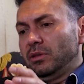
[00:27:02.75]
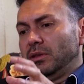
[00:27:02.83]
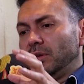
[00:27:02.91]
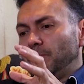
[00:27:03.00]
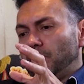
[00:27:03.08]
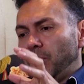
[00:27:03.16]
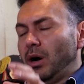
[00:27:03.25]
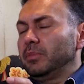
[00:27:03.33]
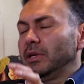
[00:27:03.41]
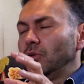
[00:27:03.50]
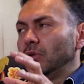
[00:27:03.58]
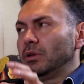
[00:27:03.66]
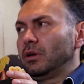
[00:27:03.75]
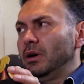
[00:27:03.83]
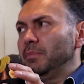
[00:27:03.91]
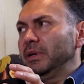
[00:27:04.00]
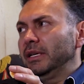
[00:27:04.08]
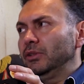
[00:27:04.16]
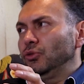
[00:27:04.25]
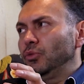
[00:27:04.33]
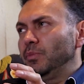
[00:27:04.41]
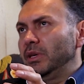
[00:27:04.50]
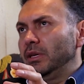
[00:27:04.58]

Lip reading: the public oil company to